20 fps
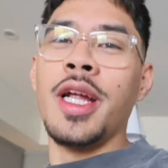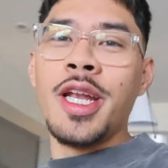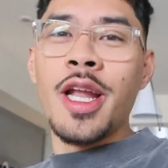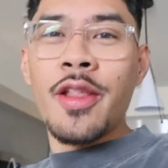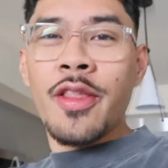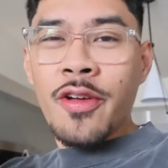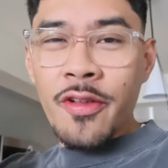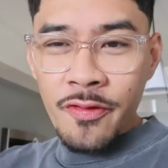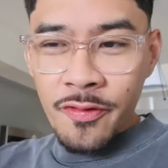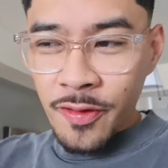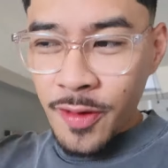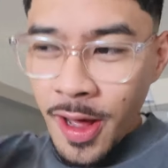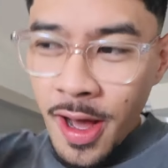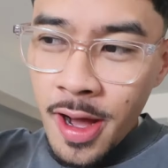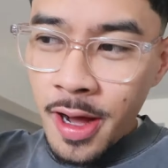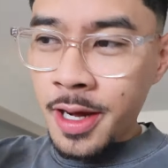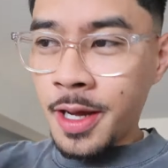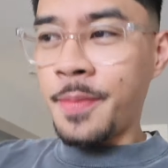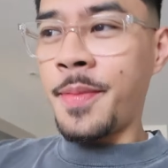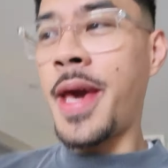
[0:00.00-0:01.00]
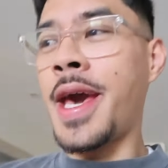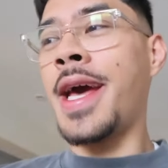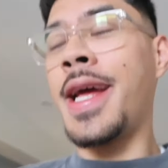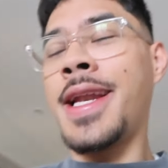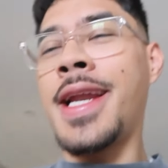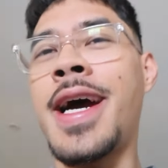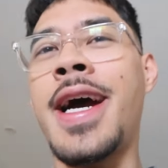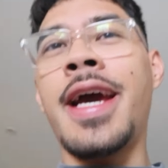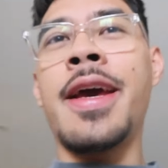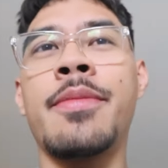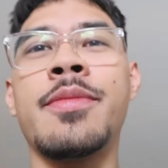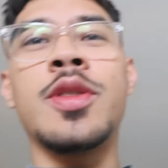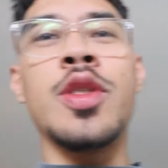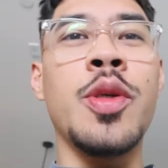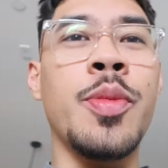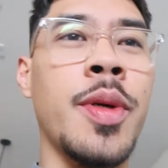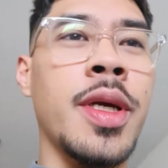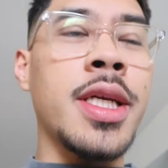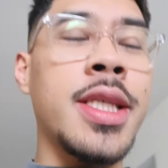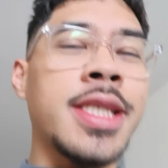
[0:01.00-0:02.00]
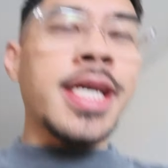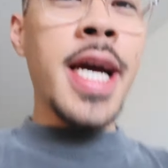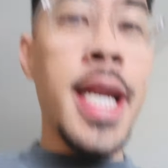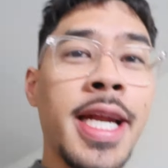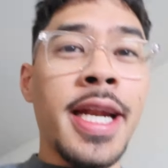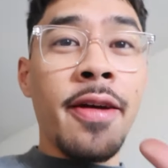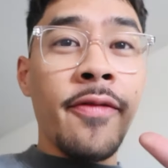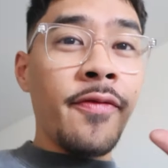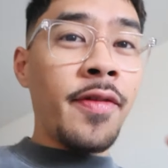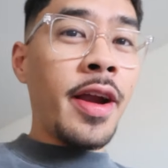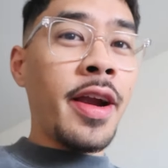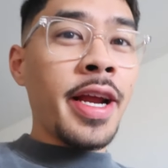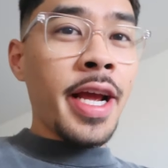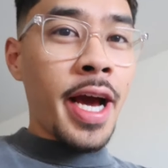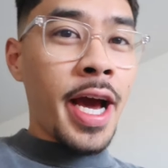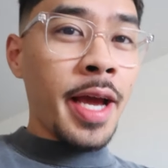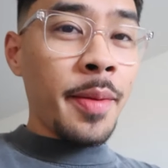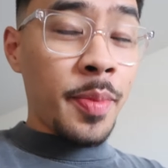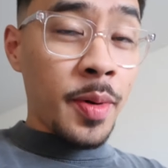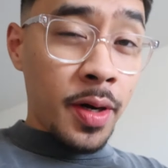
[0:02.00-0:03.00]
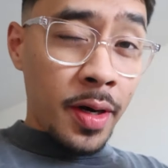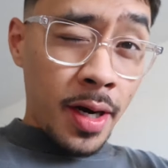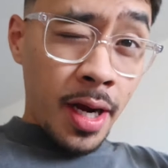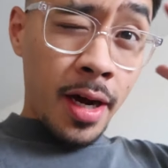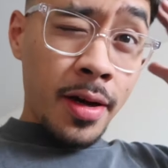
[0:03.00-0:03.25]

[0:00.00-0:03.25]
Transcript: Another vlog, man. I am super excited. I'm very hyper.